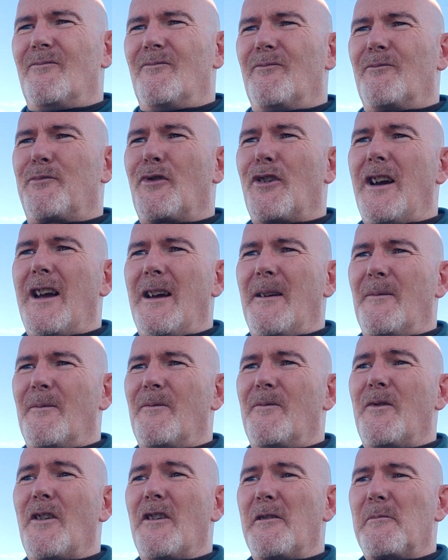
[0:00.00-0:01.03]
brown,
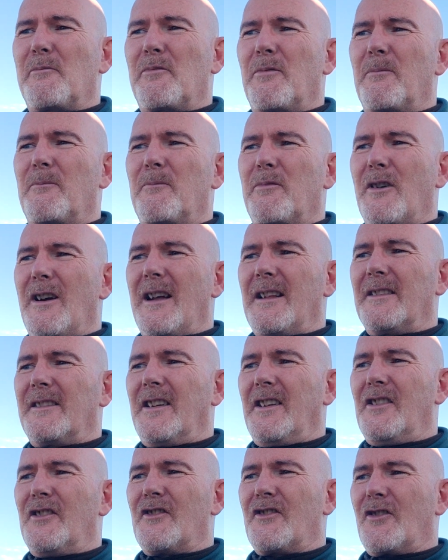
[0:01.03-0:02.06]
very brown
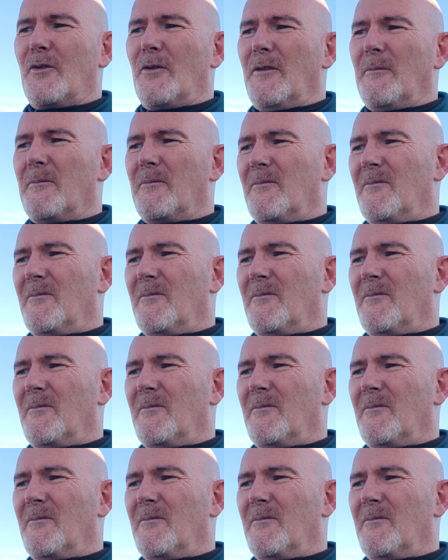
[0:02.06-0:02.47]
tinge to it.